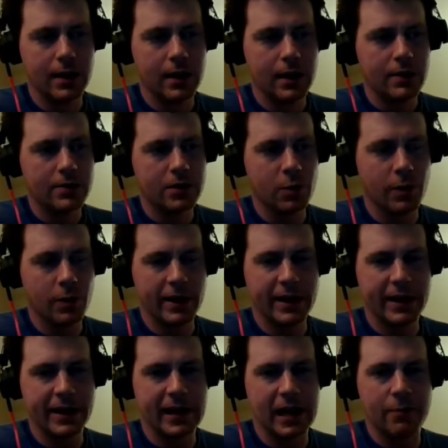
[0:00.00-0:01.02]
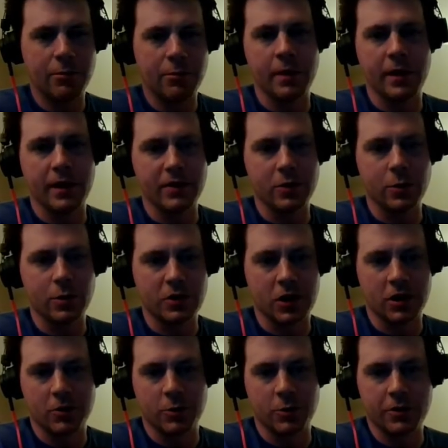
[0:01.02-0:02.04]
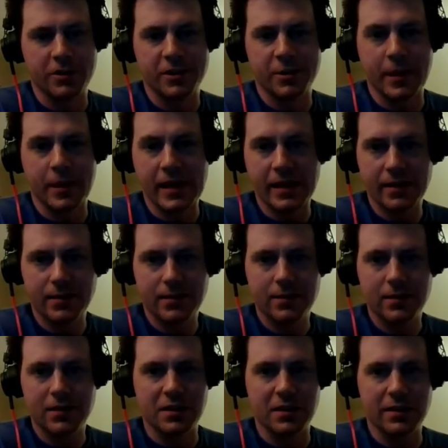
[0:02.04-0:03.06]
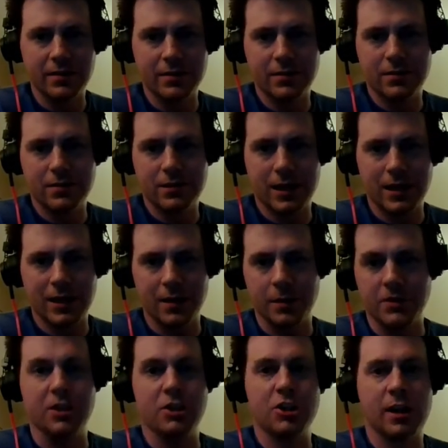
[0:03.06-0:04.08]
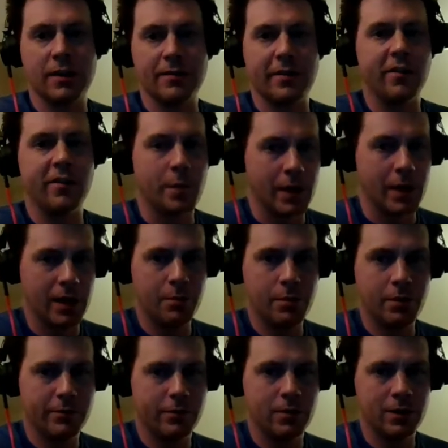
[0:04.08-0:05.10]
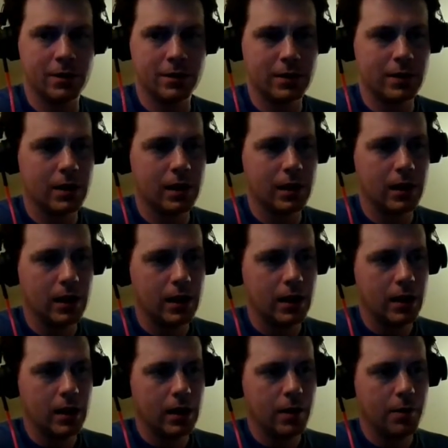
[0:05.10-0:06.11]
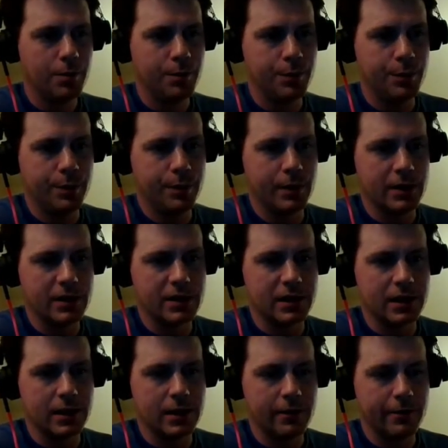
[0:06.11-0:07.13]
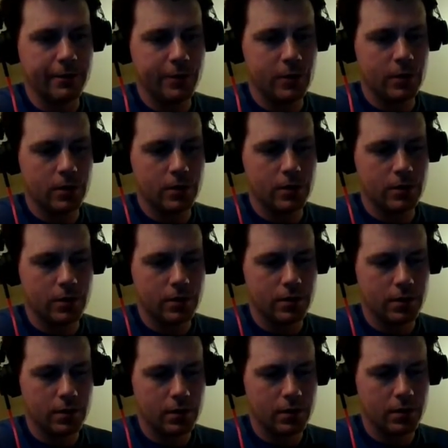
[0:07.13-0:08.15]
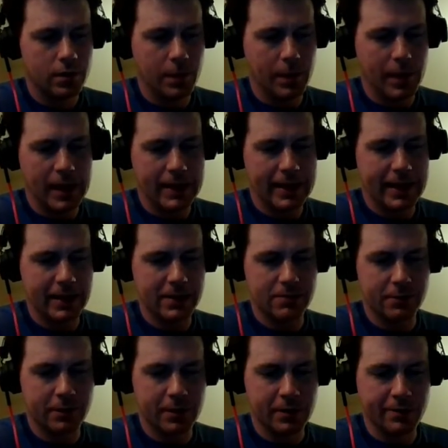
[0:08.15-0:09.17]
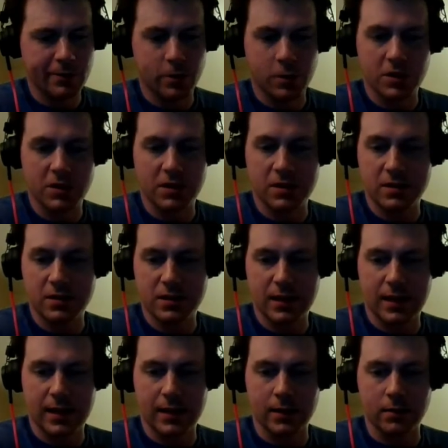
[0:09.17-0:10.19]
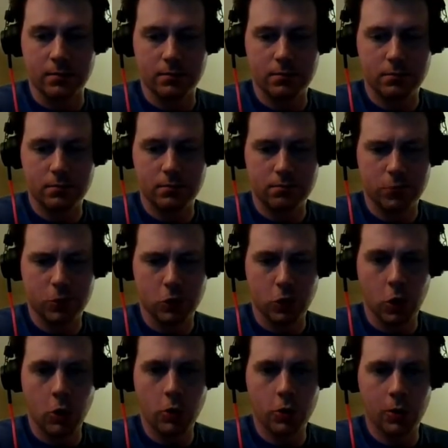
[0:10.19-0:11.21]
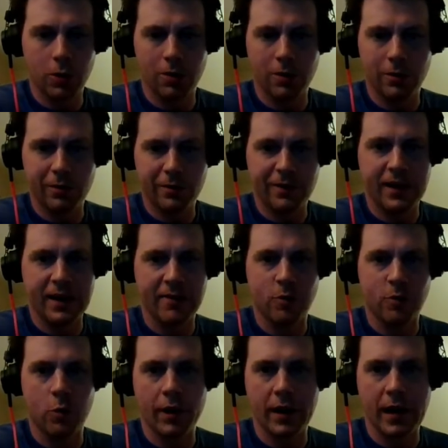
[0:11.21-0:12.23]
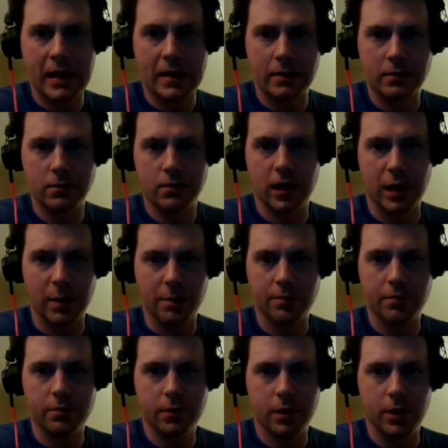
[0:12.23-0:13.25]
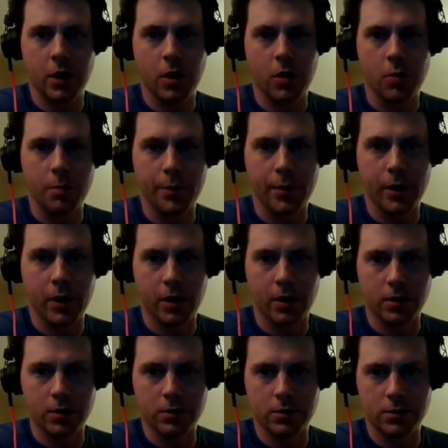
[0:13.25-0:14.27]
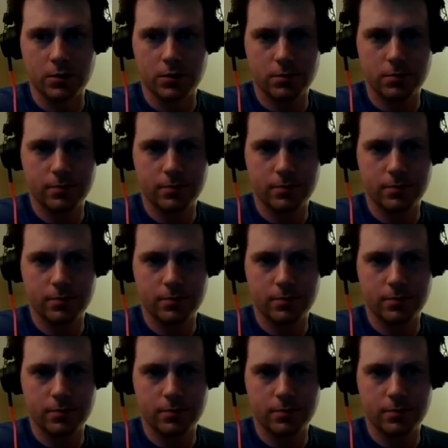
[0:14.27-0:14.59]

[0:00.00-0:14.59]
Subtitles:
So when I get a compliment, it's always awkward to me because it's not a position I've ever been in before. But for the podcast really focuses on local 518 type, you know, bars,